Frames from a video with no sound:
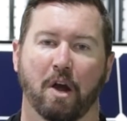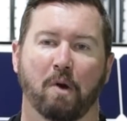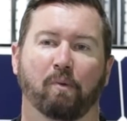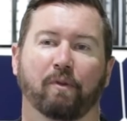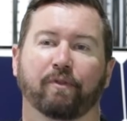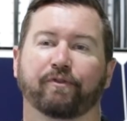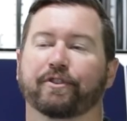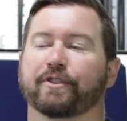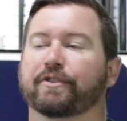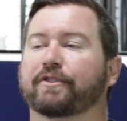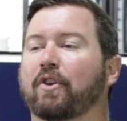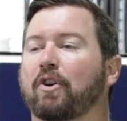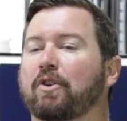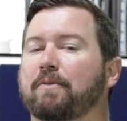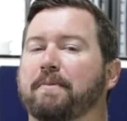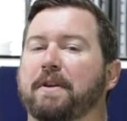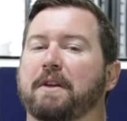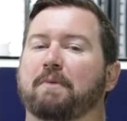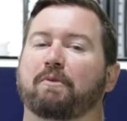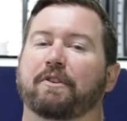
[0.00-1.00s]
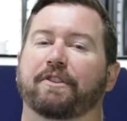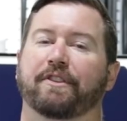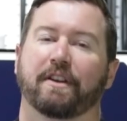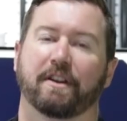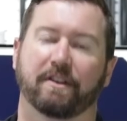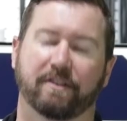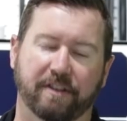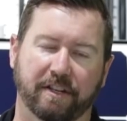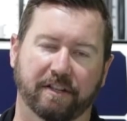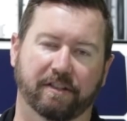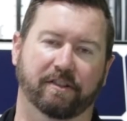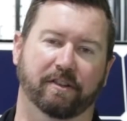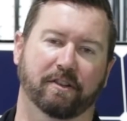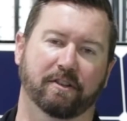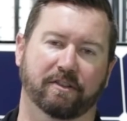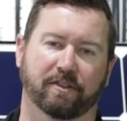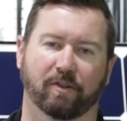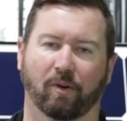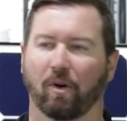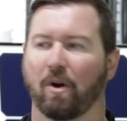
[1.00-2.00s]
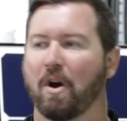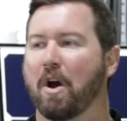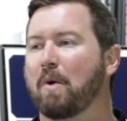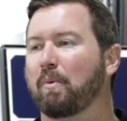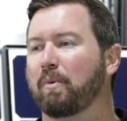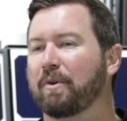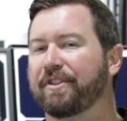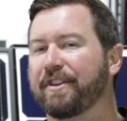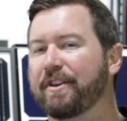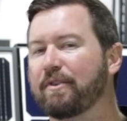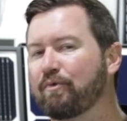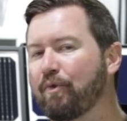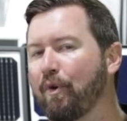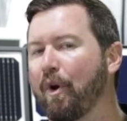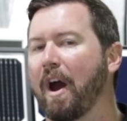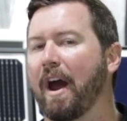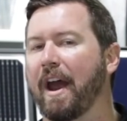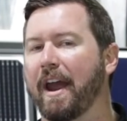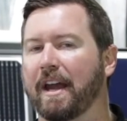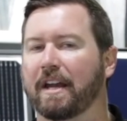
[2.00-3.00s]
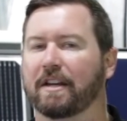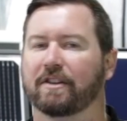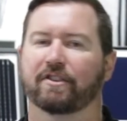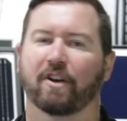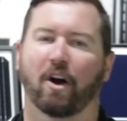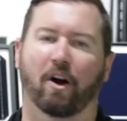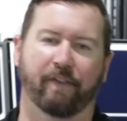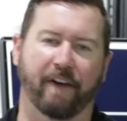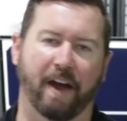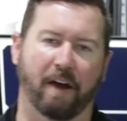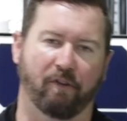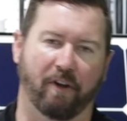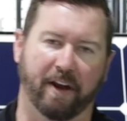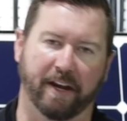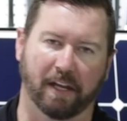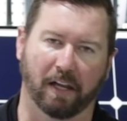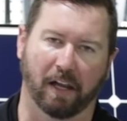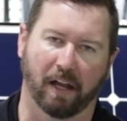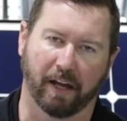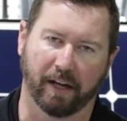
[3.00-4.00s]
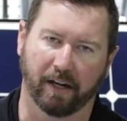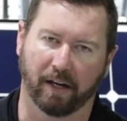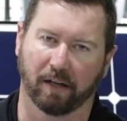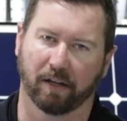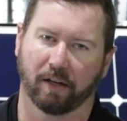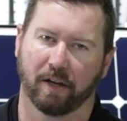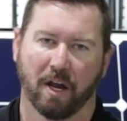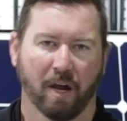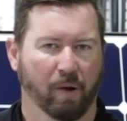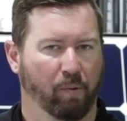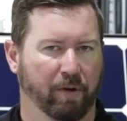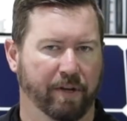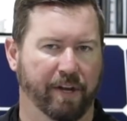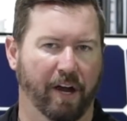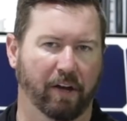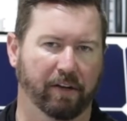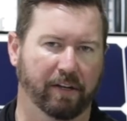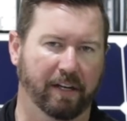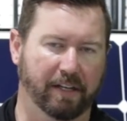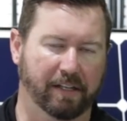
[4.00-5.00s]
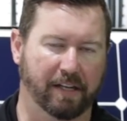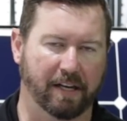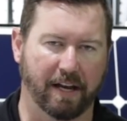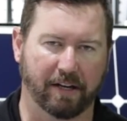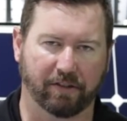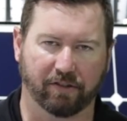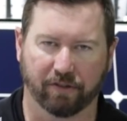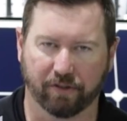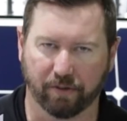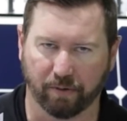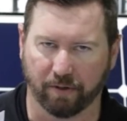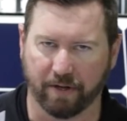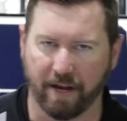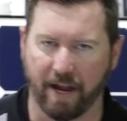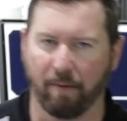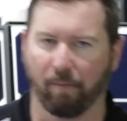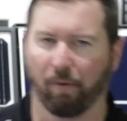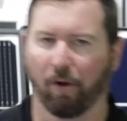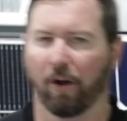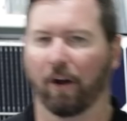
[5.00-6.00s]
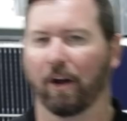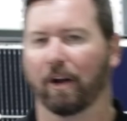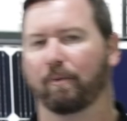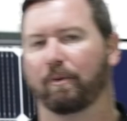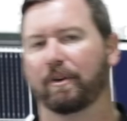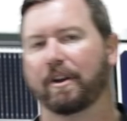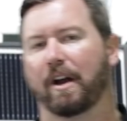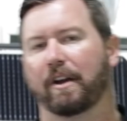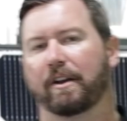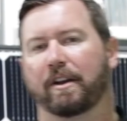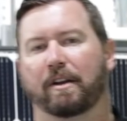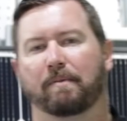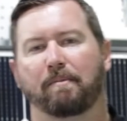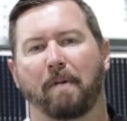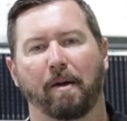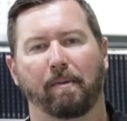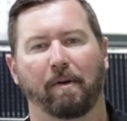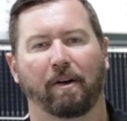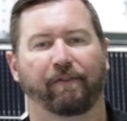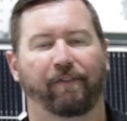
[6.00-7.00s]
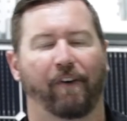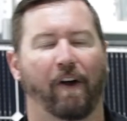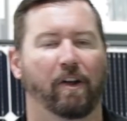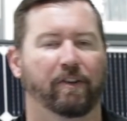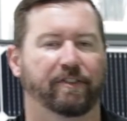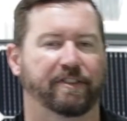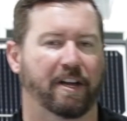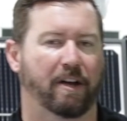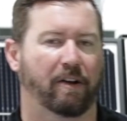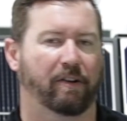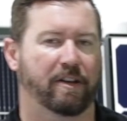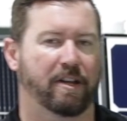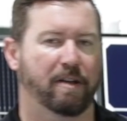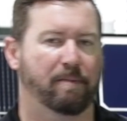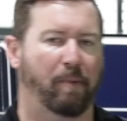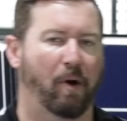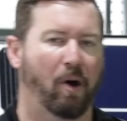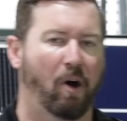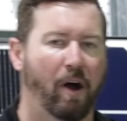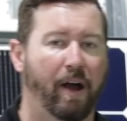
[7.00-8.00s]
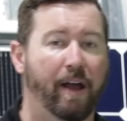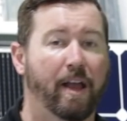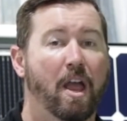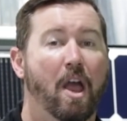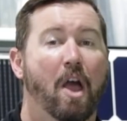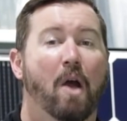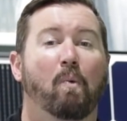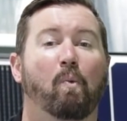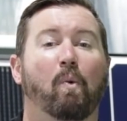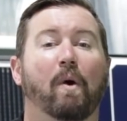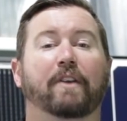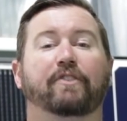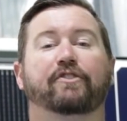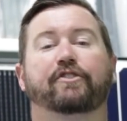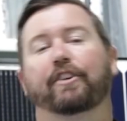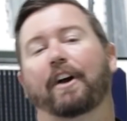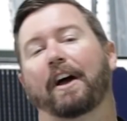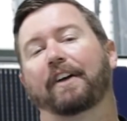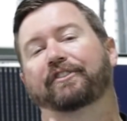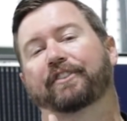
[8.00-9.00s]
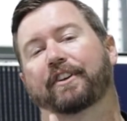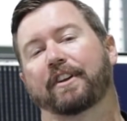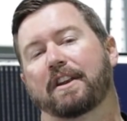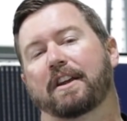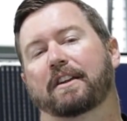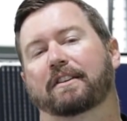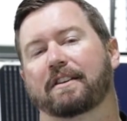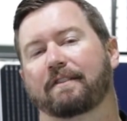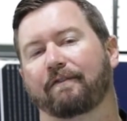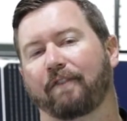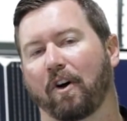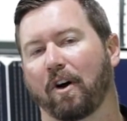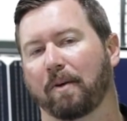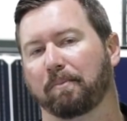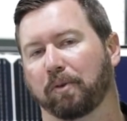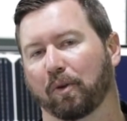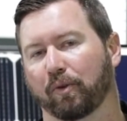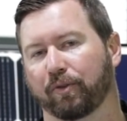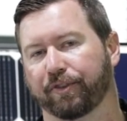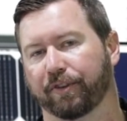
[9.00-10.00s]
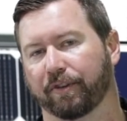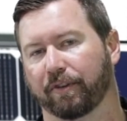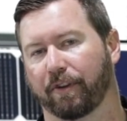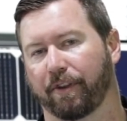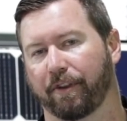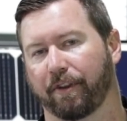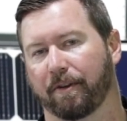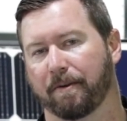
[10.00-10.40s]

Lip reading: We've just got to be within distance or within range of our regulator. We don't need connection to a network, we don't need a mobile phone tower nearby, we're just connecting via Bluetooth.